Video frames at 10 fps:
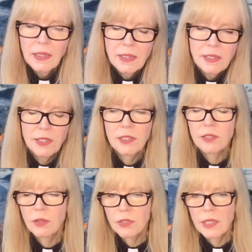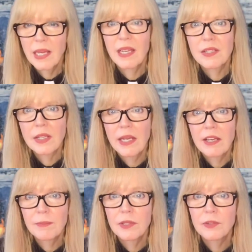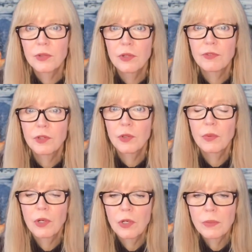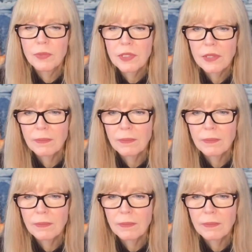Since those days, I have been through a few robes.